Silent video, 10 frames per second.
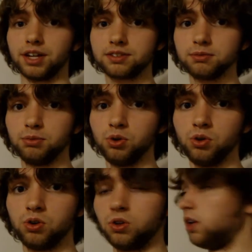
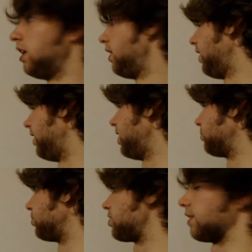decimal. And
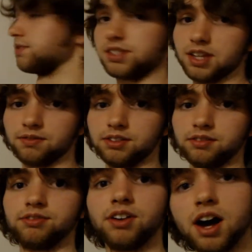then once you have
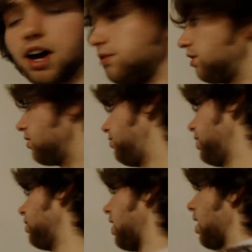75, you can
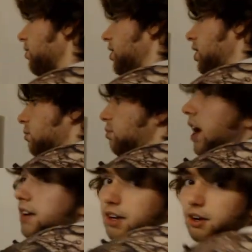figure out the
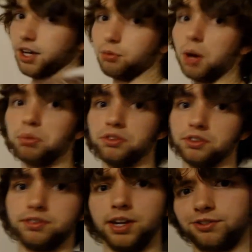binary
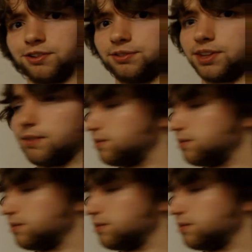representation of